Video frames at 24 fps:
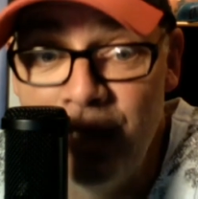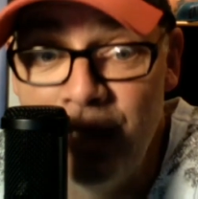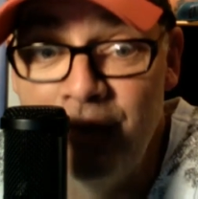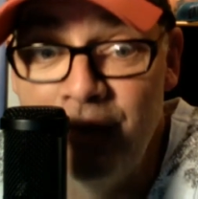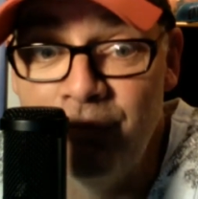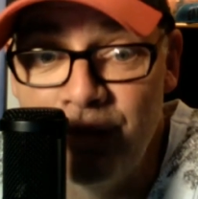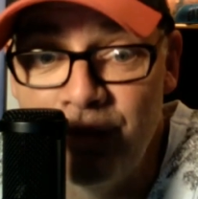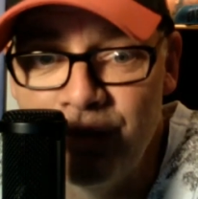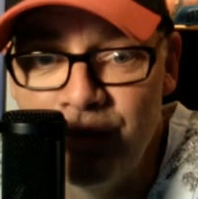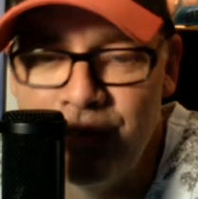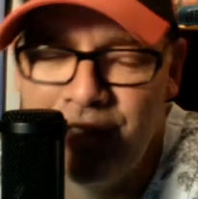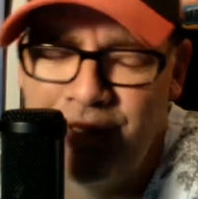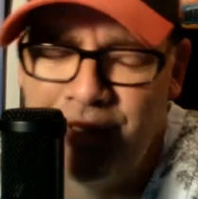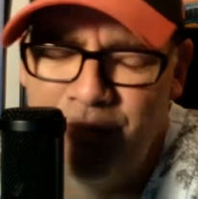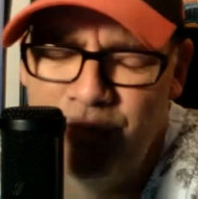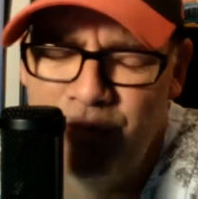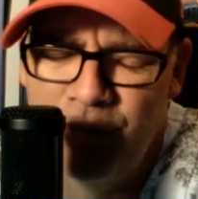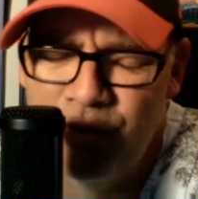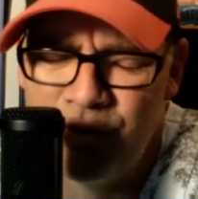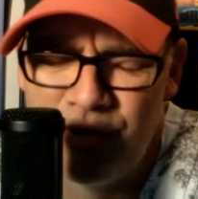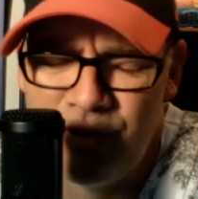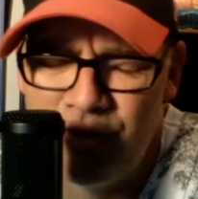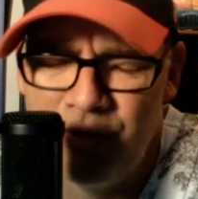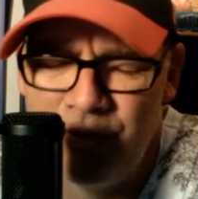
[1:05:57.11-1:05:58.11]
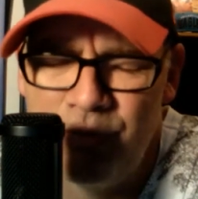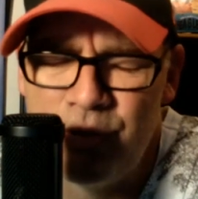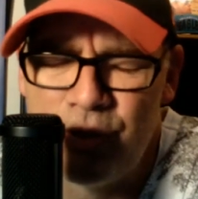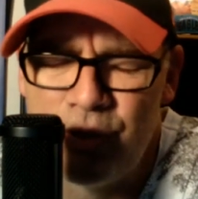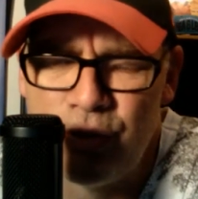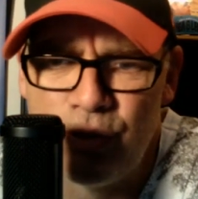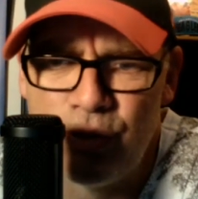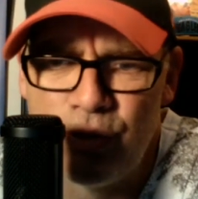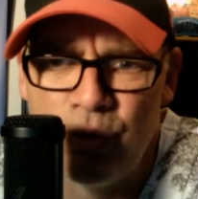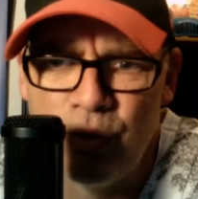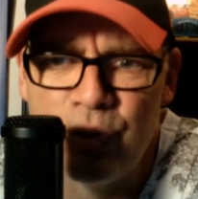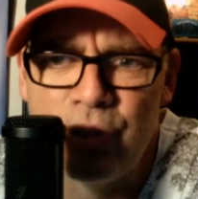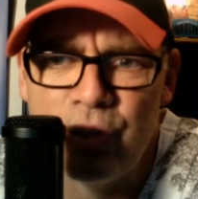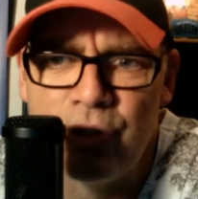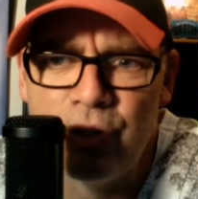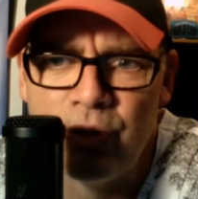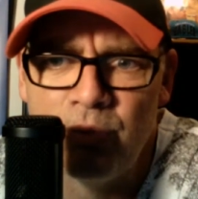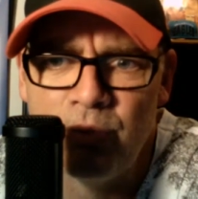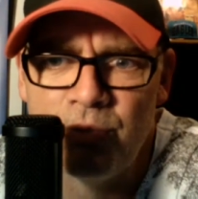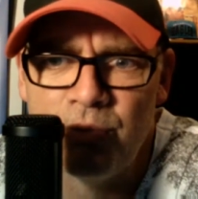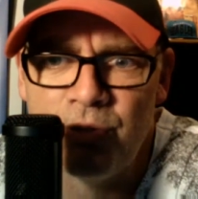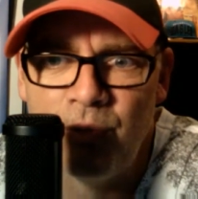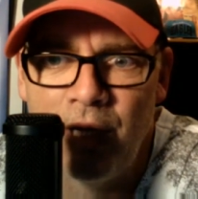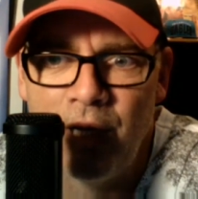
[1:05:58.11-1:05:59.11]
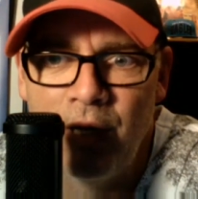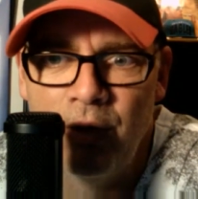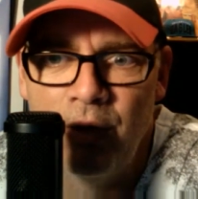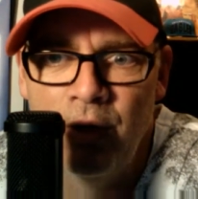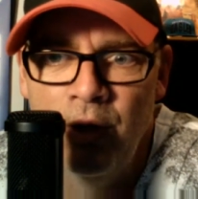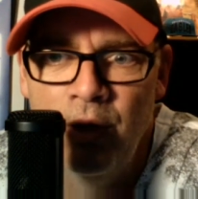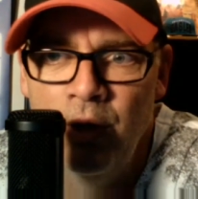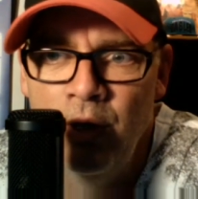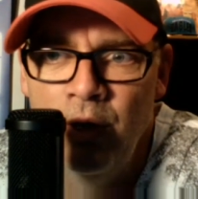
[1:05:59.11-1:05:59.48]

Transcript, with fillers: of us, and I'm using, I'm just throwing terms around,